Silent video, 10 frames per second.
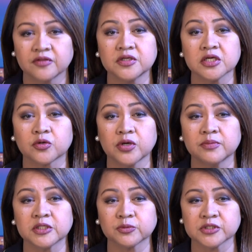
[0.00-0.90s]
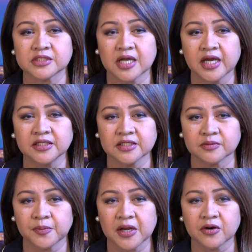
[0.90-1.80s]
The agreement was signed at the
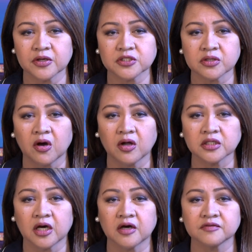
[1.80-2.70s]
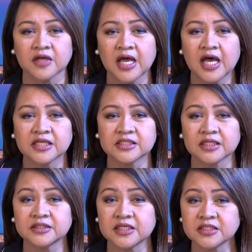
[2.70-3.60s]
parish hall of
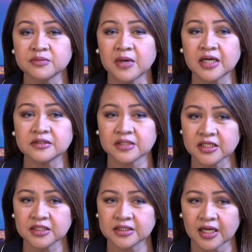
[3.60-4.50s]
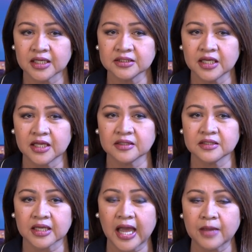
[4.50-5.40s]
Santissima Trinidad in
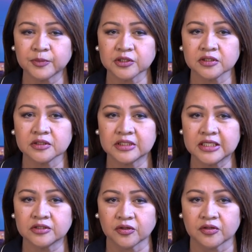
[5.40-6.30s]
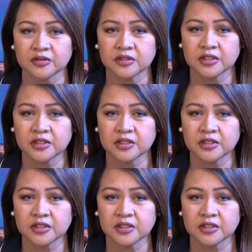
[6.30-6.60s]
the capital, Quito.